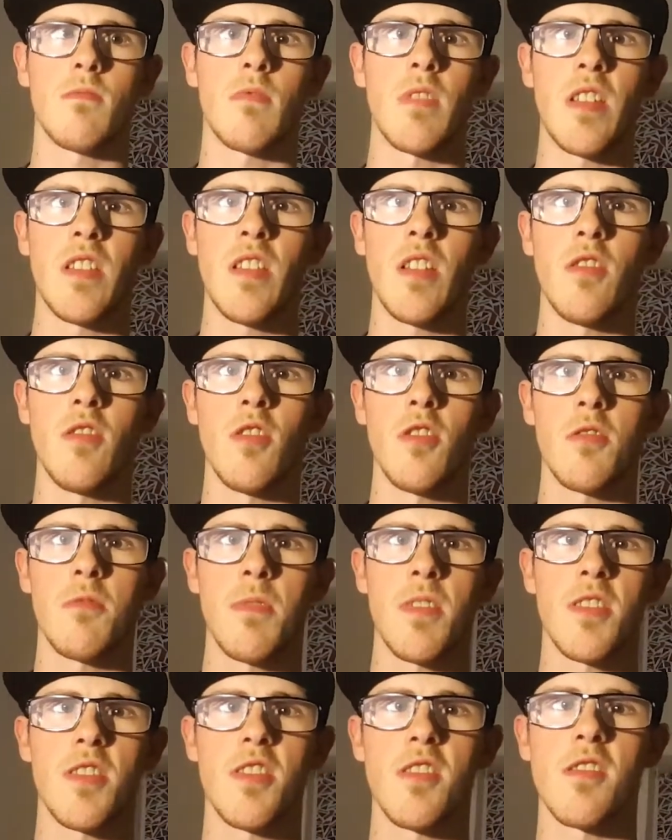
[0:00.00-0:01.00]
Nintendo
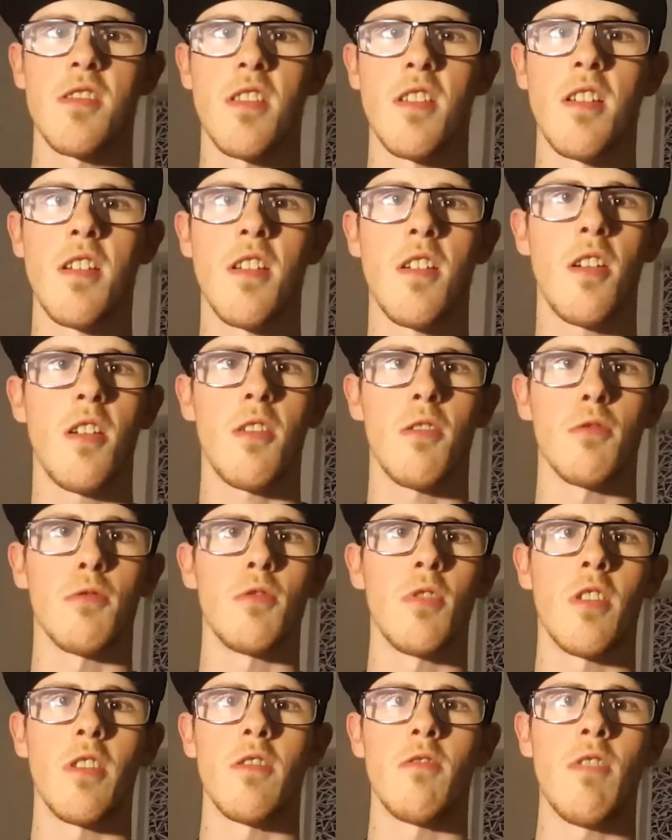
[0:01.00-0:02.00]
Switches, all
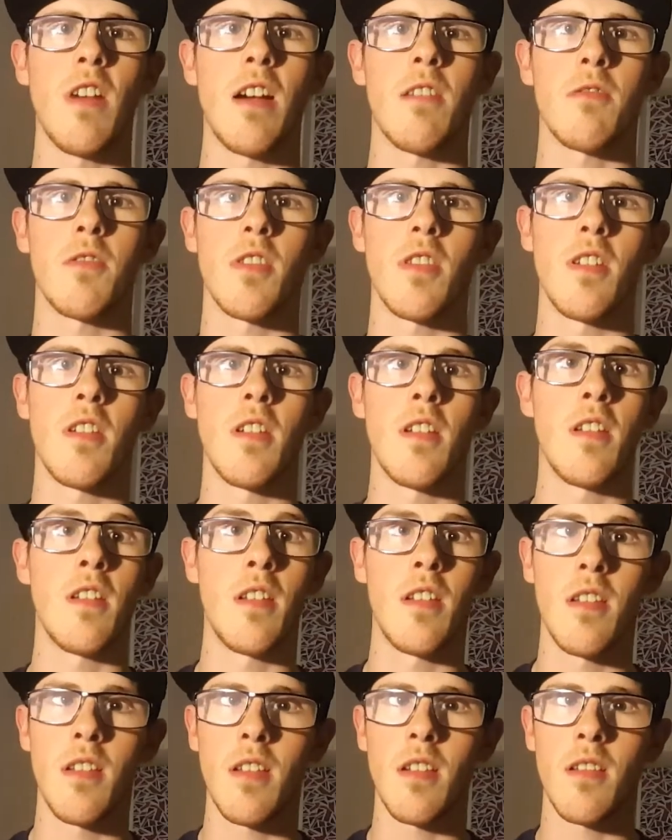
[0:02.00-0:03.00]
died round.
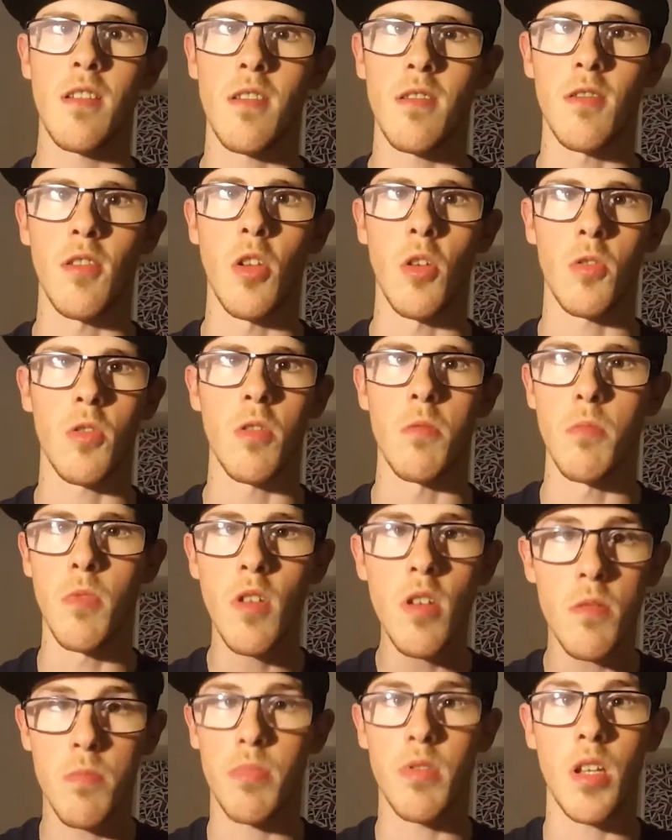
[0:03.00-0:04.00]
Local
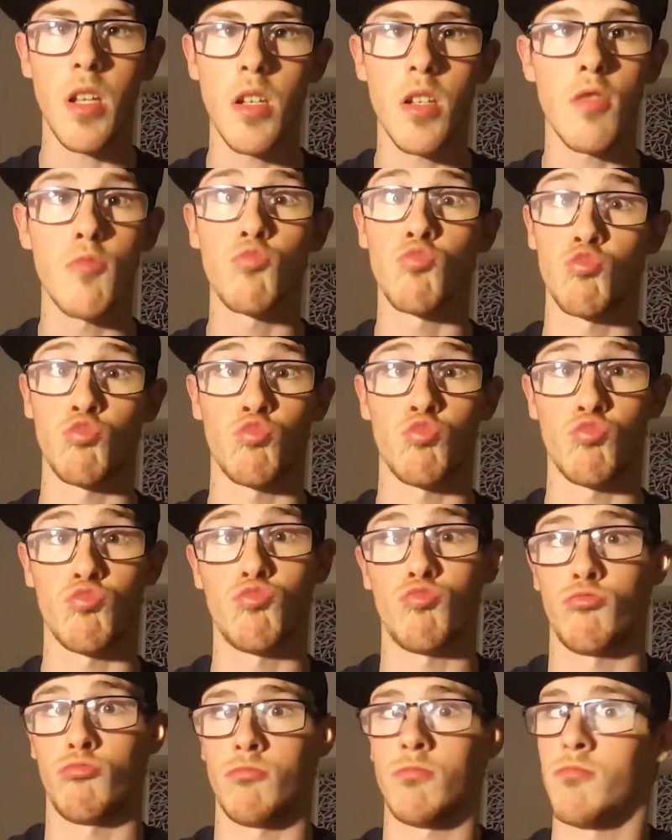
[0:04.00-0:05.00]
multiplayer.
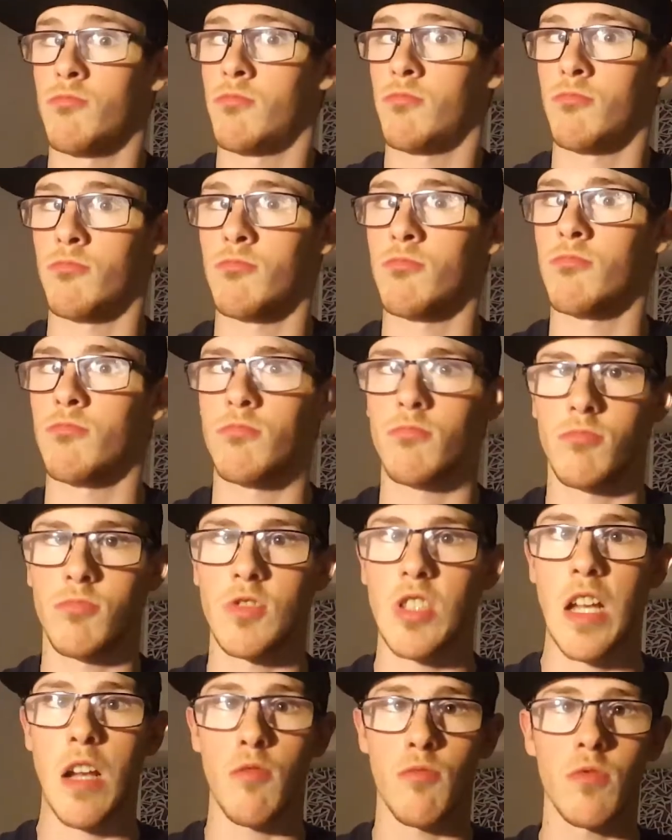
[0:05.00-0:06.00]

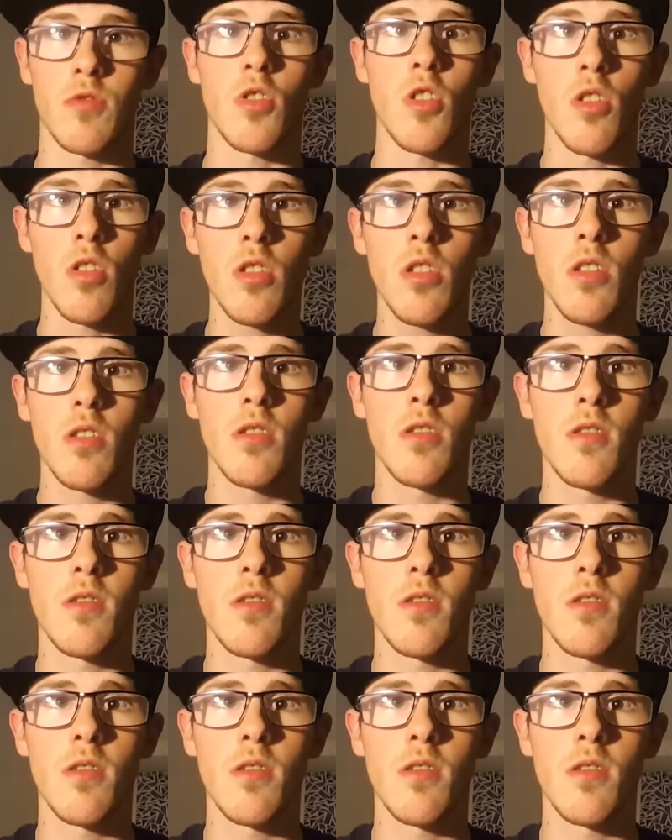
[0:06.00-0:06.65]
Sounds good.